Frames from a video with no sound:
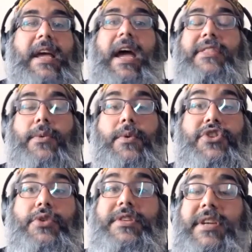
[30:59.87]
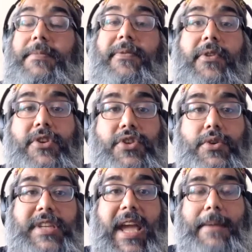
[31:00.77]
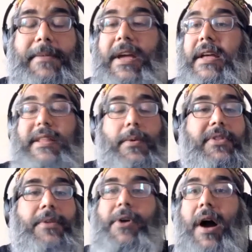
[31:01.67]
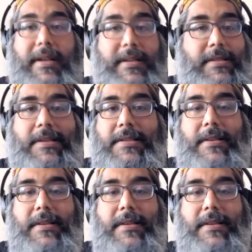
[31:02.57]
and there were Jews, and before the Jews came, there were the Protestant